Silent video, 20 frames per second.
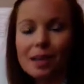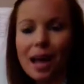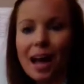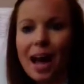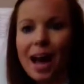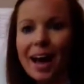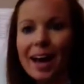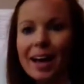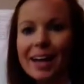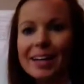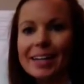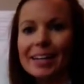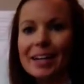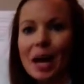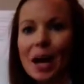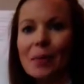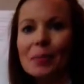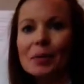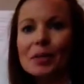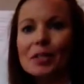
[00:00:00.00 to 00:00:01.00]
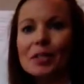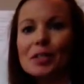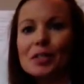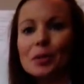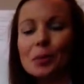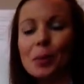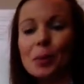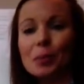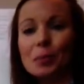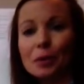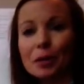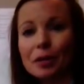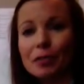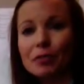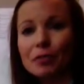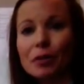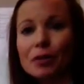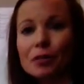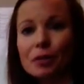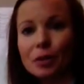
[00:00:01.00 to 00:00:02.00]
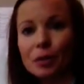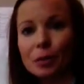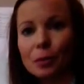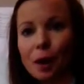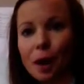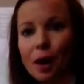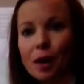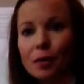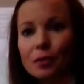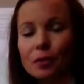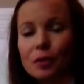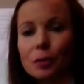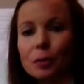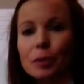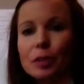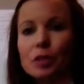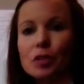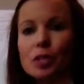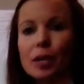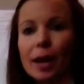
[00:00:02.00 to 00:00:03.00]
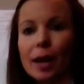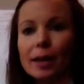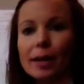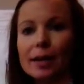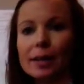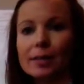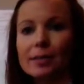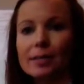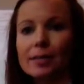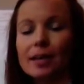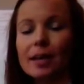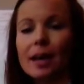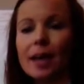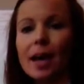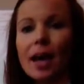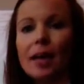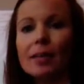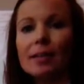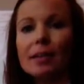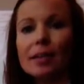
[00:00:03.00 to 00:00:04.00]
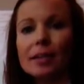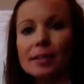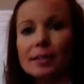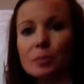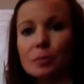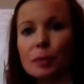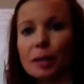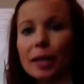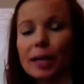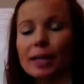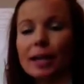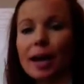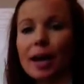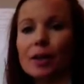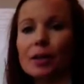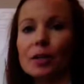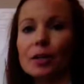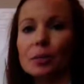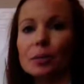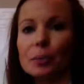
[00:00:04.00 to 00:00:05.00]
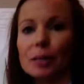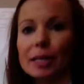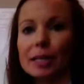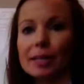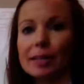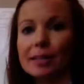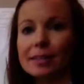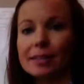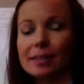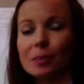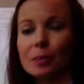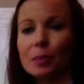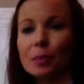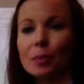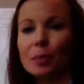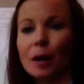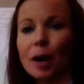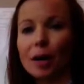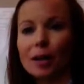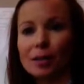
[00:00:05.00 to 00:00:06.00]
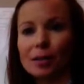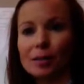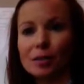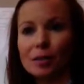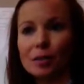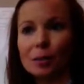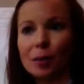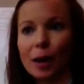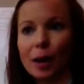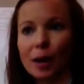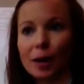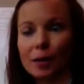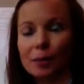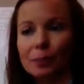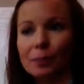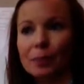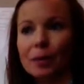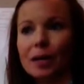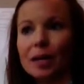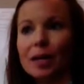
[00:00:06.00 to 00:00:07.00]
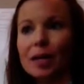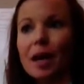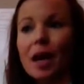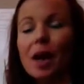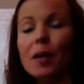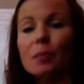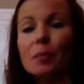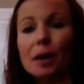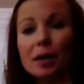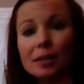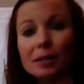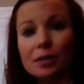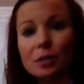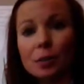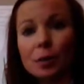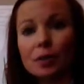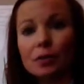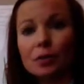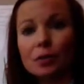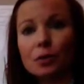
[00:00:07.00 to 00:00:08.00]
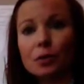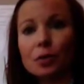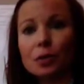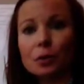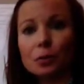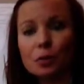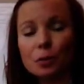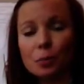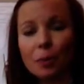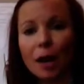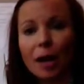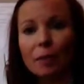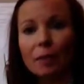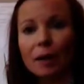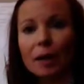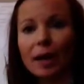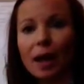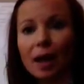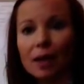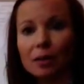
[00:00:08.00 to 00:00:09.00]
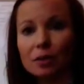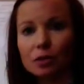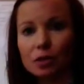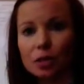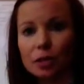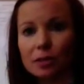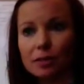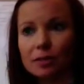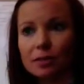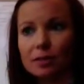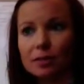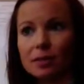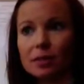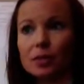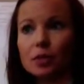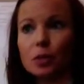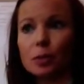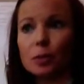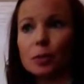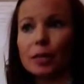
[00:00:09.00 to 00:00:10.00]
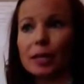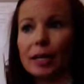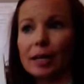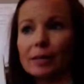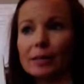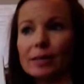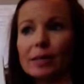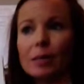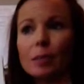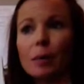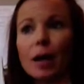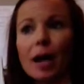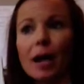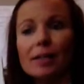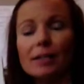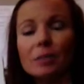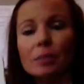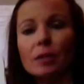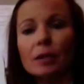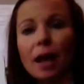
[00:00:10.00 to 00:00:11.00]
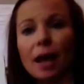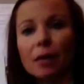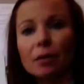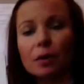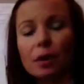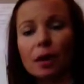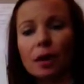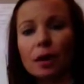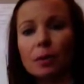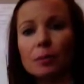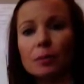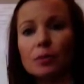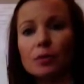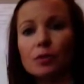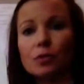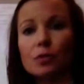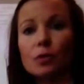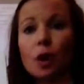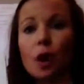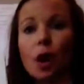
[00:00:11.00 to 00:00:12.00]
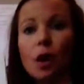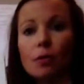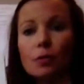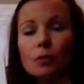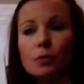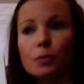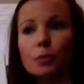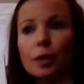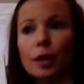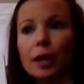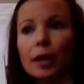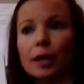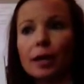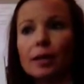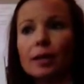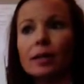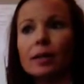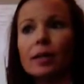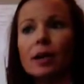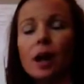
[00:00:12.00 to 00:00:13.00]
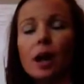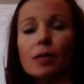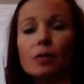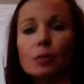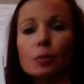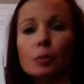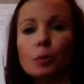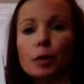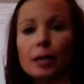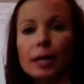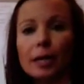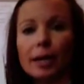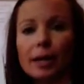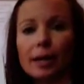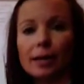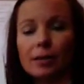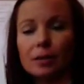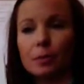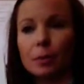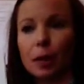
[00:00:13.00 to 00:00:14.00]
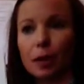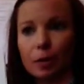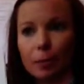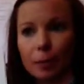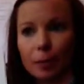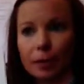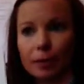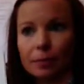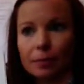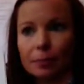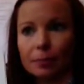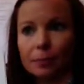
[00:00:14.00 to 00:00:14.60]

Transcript: Hi, I'm going to do a brief review of human genetics and then explain how to complete a simple Punnett square. Punnett squares are used by biologists to predict the possible outcomes for offspring of a breeding experiment.